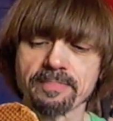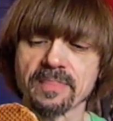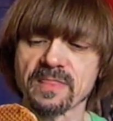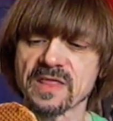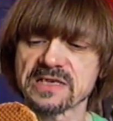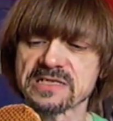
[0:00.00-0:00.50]

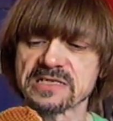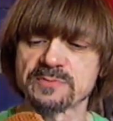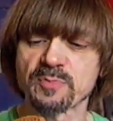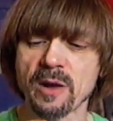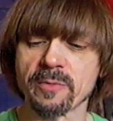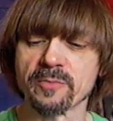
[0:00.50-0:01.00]
this is
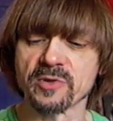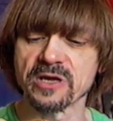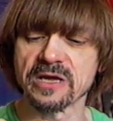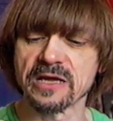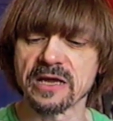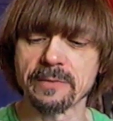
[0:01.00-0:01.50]

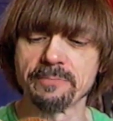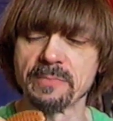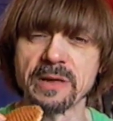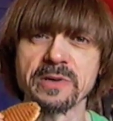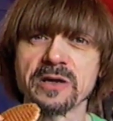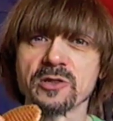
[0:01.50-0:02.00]
probably
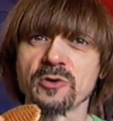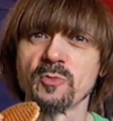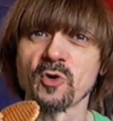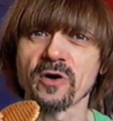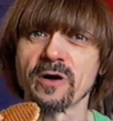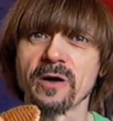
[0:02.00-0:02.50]
maybe a little
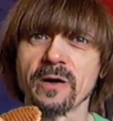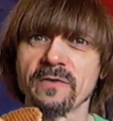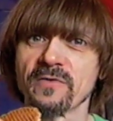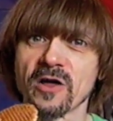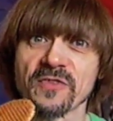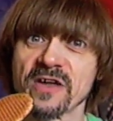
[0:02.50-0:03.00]
more
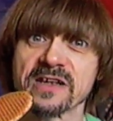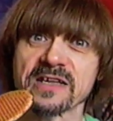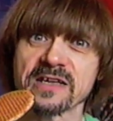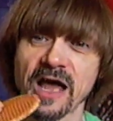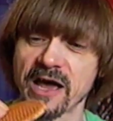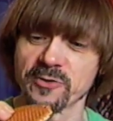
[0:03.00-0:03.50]

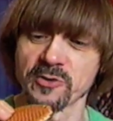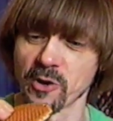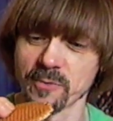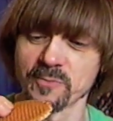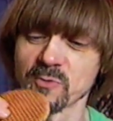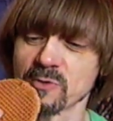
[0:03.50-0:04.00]
authentic. I don't
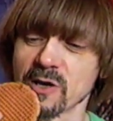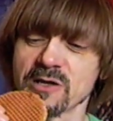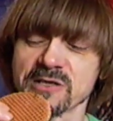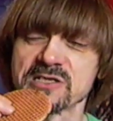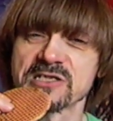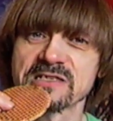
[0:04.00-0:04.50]
know. Well,
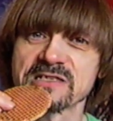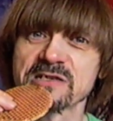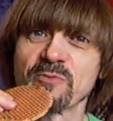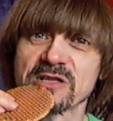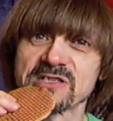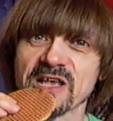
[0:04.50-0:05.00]
let's see
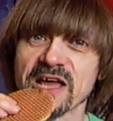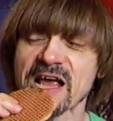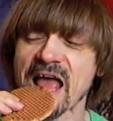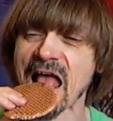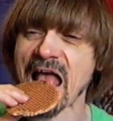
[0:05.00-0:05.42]
what it's like.